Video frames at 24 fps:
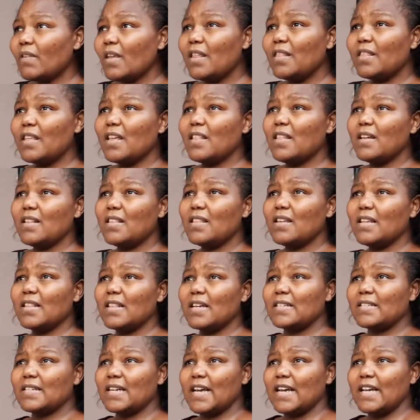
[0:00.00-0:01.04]
The other thing
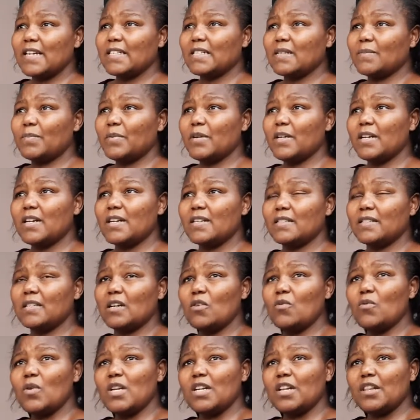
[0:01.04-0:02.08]
that I experienced
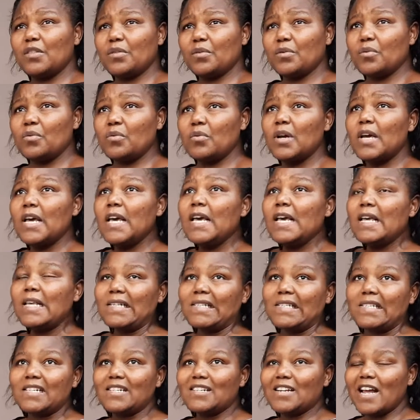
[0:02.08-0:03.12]
or went through
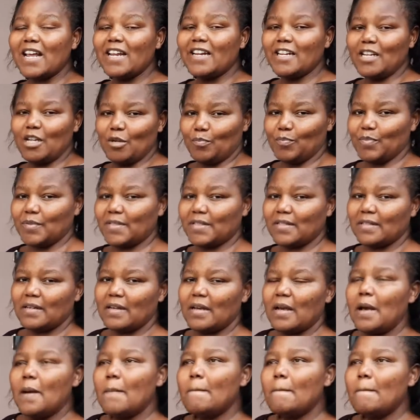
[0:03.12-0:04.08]
is dry lips.